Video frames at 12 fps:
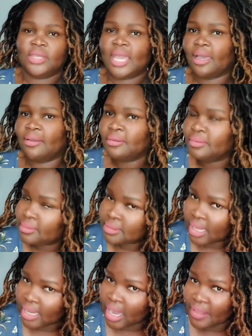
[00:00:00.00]

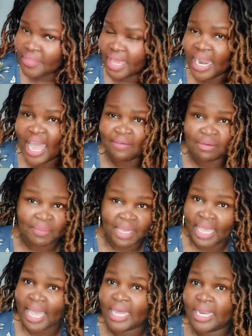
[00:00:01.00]
I got that. I have a
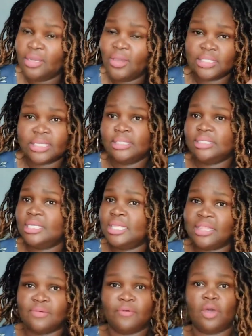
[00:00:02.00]
big head, and you guys can see
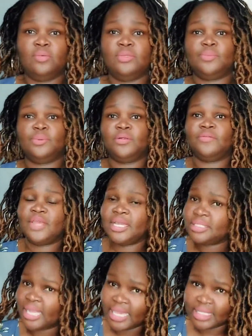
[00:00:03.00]
that the volume is
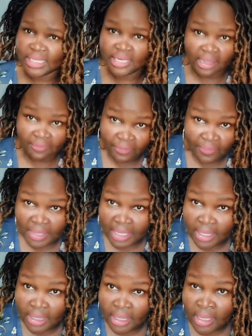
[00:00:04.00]
perfect, like it's enough for
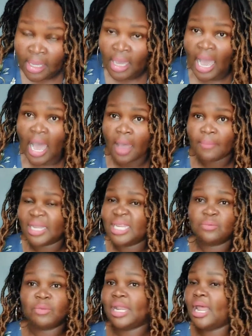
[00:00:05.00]
me. I
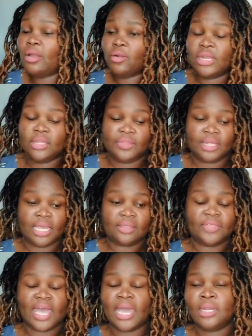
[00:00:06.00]
didn't run out or anything
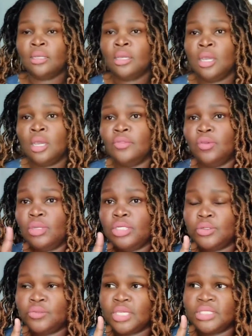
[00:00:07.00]
like that. The only
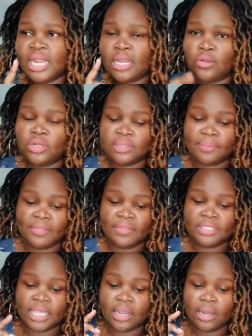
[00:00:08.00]
two things that I noticed about
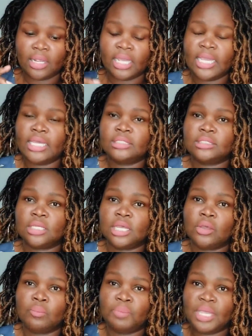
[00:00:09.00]
this hair is,
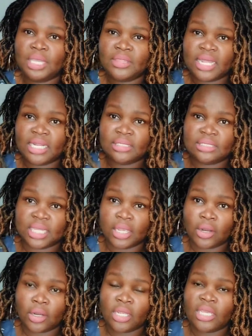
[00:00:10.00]
being that it's
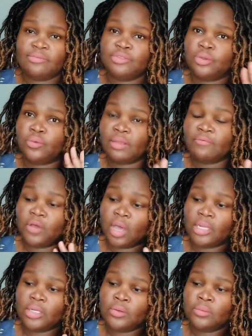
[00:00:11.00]
thicker, it gives you great
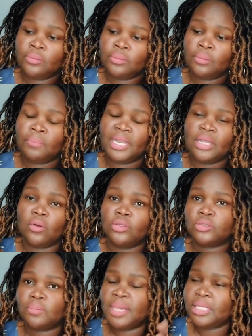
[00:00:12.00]
volume, but it
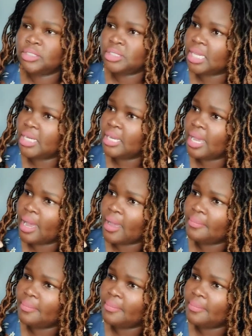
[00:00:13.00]
also makes it,